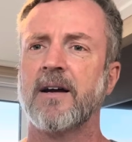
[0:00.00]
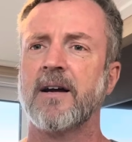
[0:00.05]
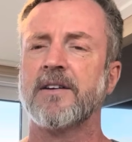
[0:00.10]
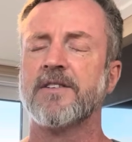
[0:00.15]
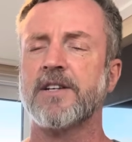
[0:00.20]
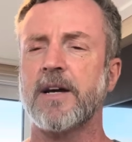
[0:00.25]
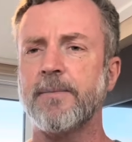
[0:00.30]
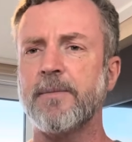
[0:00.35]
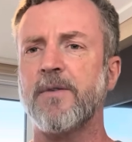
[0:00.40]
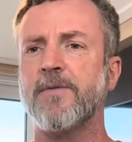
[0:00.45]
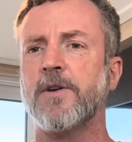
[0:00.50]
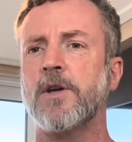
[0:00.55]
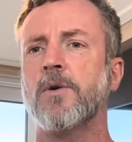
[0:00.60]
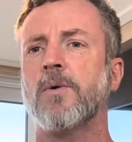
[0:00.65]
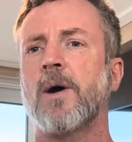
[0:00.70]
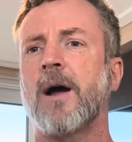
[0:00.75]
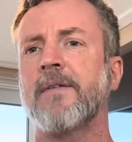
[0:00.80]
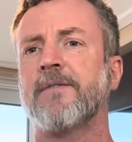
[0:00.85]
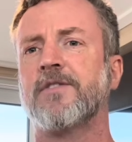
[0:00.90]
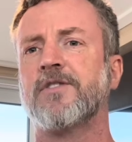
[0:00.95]
Some of
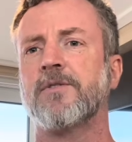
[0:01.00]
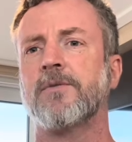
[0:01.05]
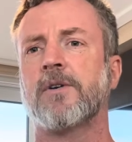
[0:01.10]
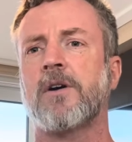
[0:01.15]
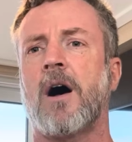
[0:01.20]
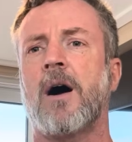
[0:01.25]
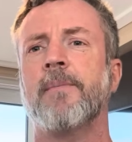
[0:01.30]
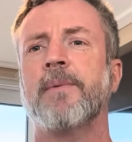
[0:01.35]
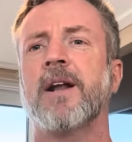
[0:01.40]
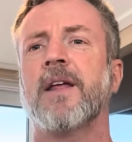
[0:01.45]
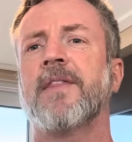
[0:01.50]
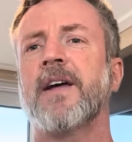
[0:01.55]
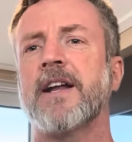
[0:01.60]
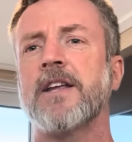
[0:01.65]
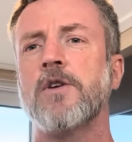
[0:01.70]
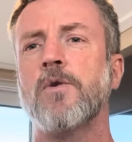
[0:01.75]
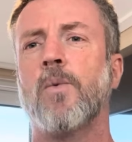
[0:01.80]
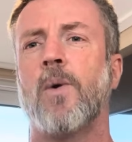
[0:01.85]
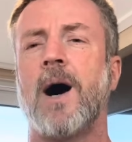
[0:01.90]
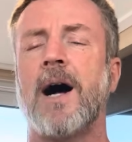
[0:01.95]
you have commented
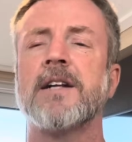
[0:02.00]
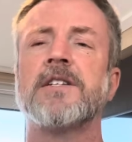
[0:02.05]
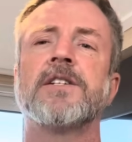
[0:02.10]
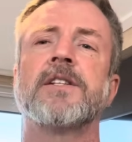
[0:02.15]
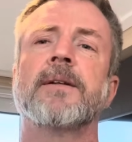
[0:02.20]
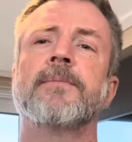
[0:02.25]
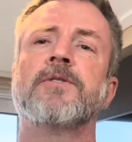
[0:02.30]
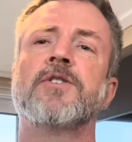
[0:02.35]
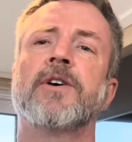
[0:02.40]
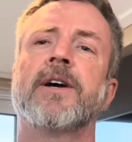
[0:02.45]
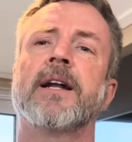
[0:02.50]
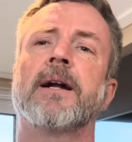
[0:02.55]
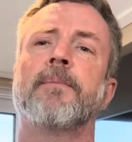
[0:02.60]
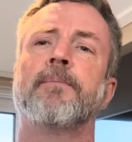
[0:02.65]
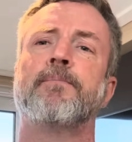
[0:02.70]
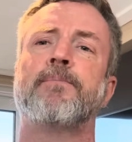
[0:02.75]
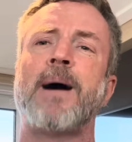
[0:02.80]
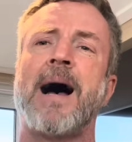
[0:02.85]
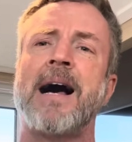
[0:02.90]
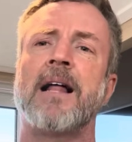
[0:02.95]
that you watch them to get a
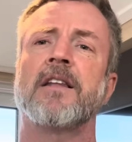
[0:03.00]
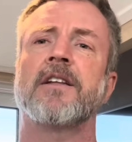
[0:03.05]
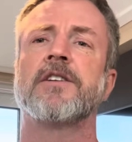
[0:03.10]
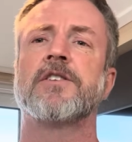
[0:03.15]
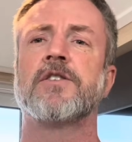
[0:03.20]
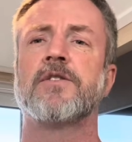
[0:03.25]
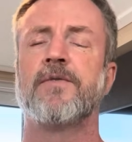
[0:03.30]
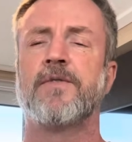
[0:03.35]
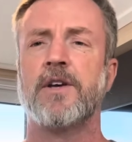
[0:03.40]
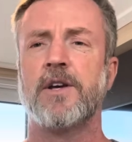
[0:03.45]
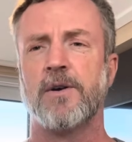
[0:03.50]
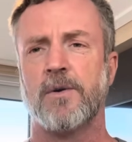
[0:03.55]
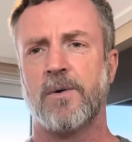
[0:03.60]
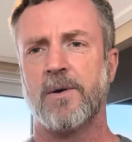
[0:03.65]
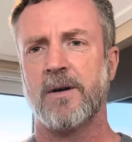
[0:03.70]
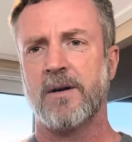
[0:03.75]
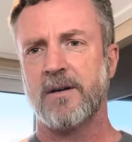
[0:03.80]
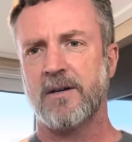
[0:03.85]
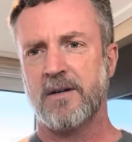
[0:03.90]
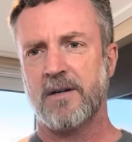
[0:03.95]
balanced view.
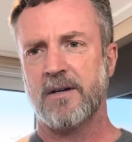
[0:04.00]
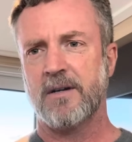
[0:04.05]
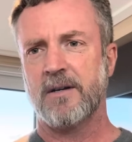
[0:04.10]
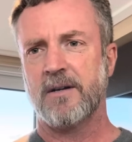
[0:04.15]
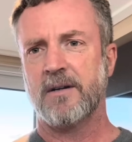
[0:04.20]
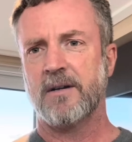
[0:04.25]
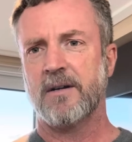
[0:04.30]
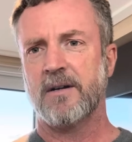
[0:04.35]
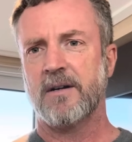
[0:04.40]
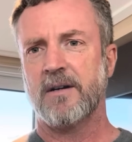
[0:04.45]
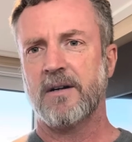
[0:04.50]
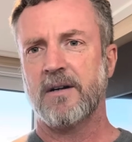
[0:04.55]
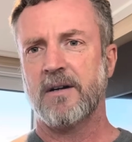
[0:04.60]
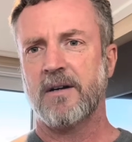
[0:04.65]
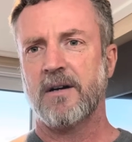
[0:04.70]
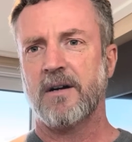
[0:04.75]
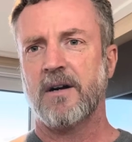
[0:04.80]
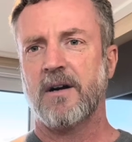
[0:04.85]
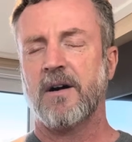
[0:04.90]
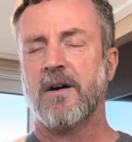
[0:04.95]

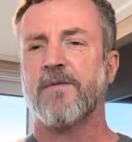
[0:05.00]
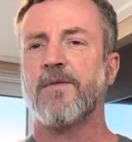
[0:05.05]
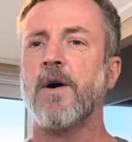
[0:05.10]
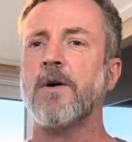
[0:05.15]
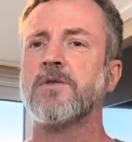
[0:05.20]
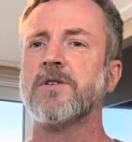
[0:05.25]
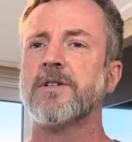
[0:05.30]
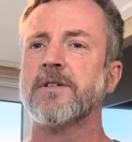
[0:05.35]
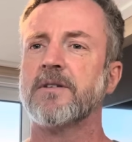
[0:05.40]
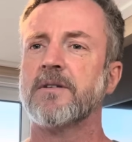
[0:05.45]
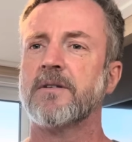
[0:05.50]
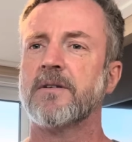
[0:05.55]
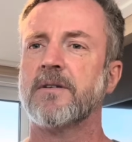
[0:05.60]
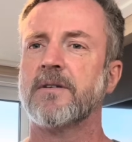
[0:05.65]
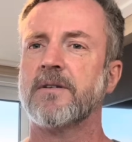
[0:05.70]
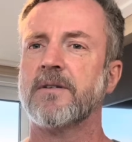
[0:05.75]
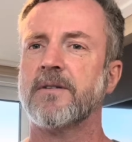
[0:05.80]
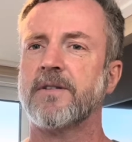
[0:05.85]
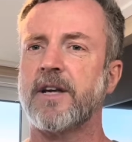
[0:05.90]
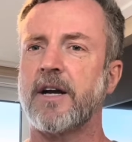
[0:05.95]
Folks,
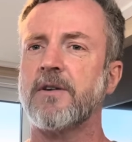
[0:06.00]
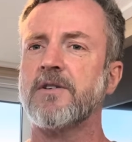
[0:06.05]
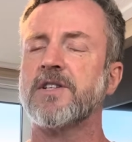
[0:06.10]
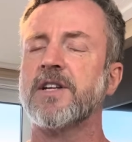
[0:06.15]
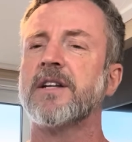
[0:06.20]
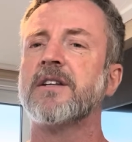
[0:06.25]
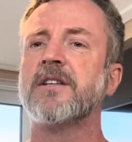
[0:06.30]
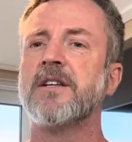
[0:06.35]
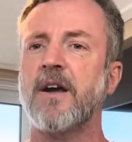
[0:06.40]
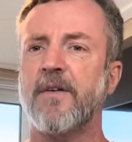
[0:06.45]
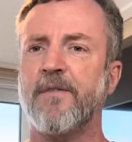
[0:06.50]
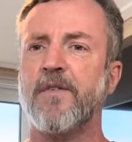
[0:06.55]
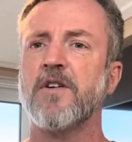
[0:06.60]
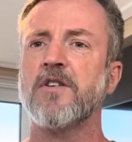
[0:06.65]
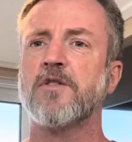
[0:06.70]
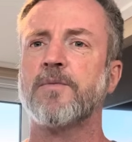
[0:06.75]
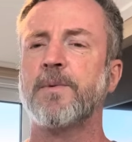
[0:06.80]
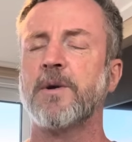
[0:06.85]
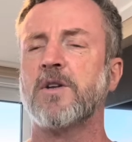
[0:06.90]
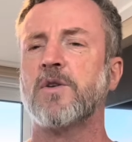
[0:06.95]
there's a
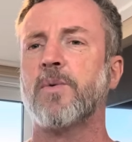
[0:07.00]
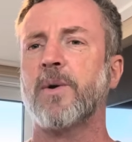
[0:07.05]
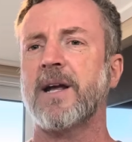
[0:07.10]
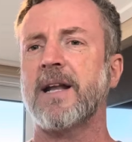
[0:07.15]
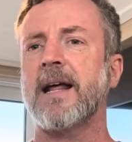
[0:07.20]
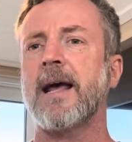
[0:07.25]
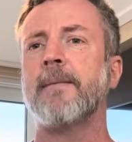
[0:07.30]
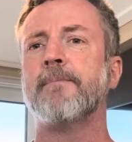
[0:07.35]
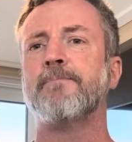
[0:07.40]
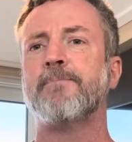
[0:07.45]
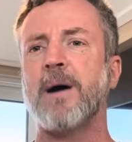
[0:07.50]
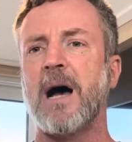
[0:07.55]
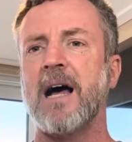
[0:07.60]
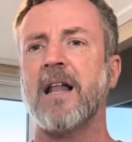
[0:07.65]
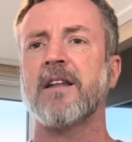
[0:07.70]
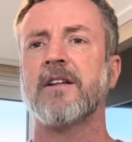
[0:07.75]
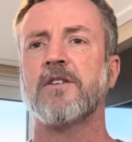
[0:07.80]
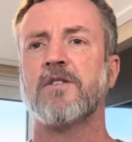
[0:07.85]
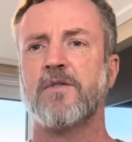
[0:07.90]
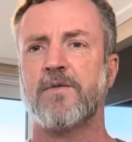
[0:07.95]
difference between a
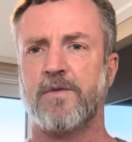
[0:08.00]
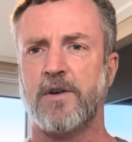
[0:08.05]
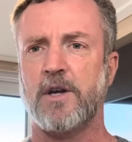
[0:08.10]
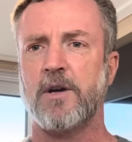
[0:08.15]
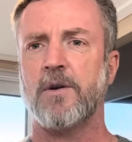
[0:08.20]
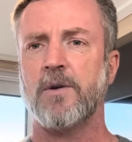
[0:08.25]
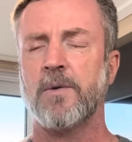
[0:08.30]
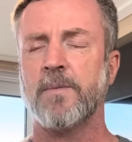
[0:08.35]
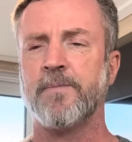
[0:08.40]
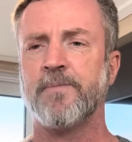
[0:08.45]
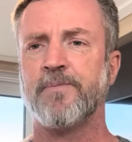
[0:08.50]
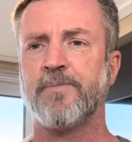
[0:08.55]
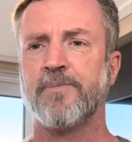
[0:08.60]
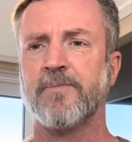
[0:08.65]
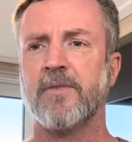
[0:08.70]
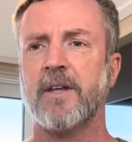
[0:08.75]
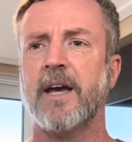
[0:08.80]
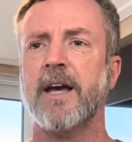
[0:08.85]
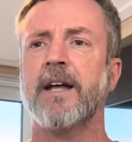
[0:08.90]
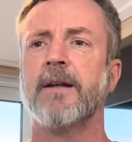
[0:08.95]
balanced view
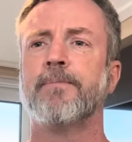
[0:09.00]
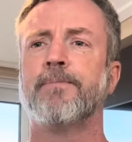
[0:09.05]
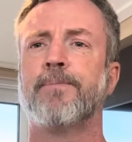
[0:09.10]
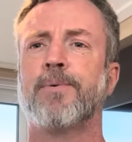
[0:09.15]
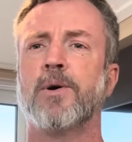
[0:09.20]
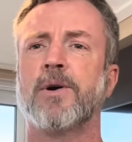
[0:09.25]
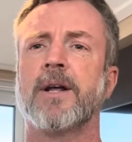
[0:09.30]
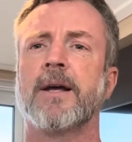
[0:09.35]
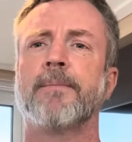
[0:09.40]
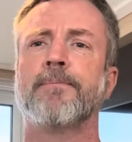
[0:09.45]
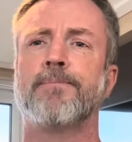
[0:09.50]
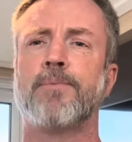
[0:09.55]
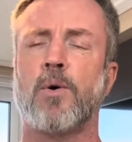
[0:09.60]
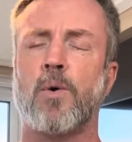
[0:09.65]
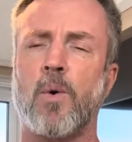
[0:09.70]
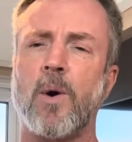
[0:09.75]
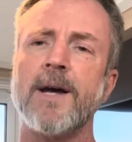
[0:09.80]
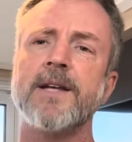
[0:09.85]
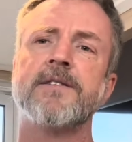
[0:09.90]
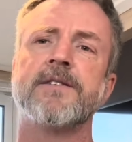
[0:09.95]
and putting
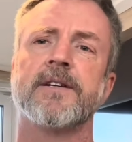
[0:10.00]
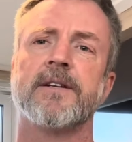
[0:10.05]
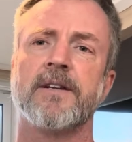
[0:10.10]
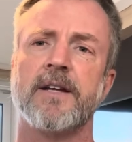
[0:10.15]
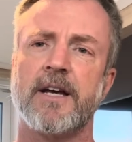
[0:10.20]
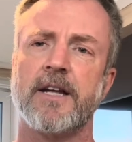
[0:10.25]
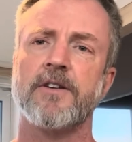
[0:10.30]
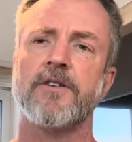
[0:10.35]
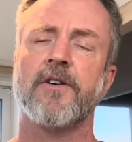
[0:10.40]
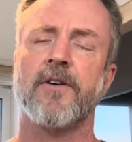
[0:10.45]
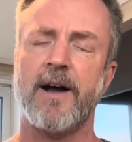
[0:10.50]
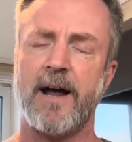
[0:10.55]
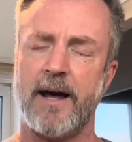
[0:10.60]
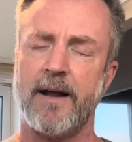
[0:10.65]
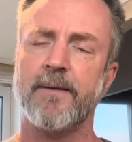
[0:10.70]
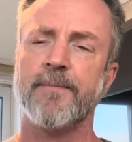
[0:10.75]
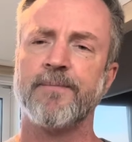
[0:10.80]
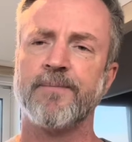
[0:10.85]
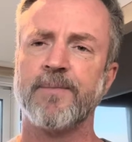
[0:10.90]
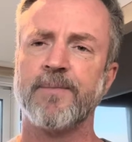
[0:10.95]
poison in your head.